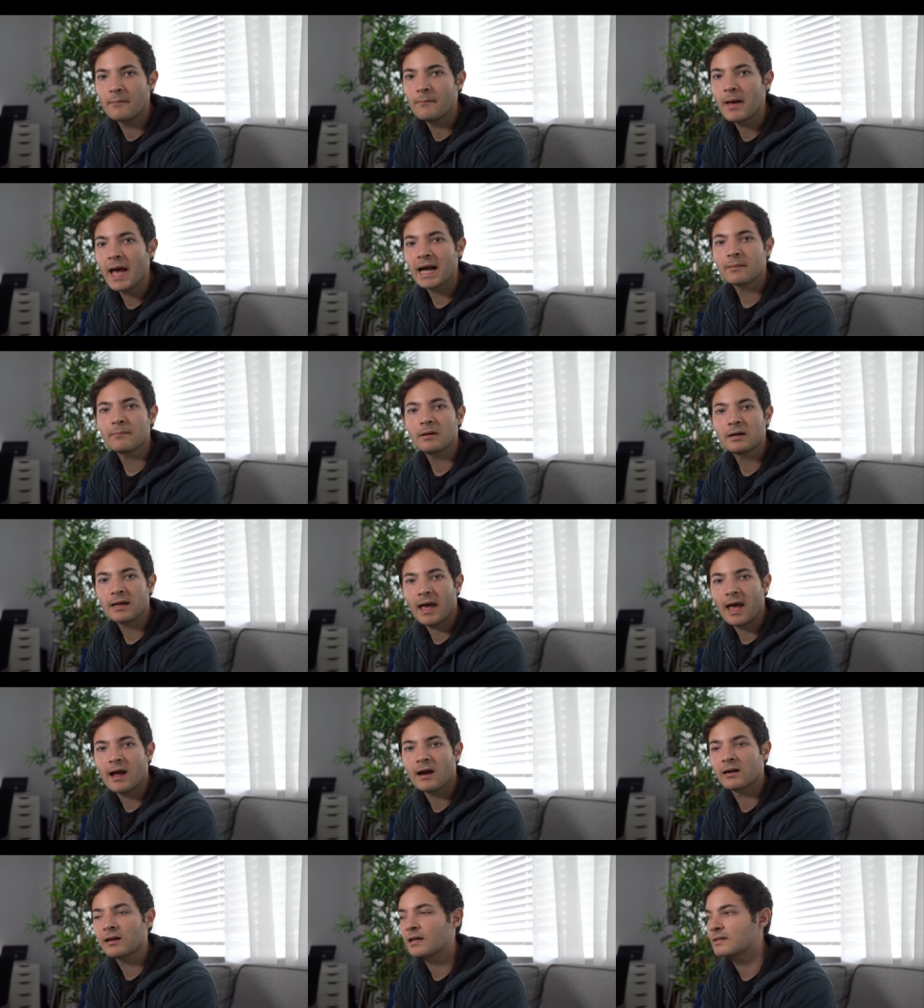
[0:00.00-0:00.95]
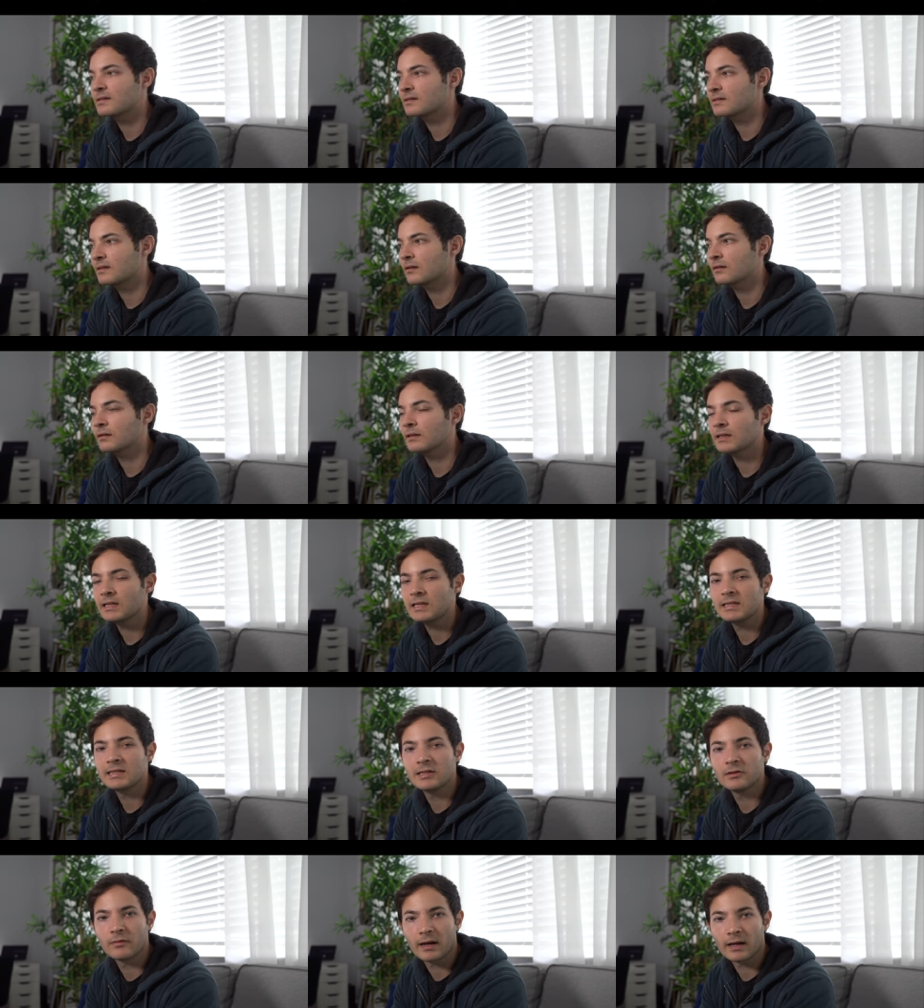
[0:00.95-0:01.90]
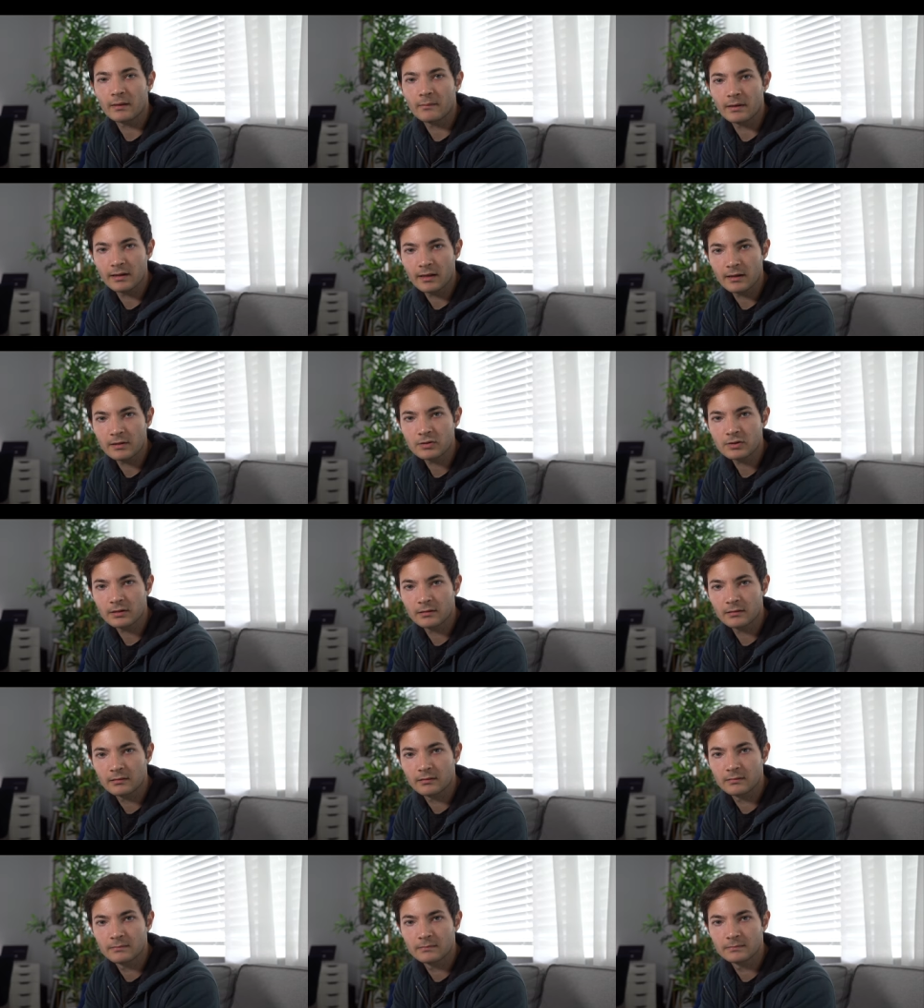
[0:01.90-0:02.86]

the MacBook Air is still an easy recommendation.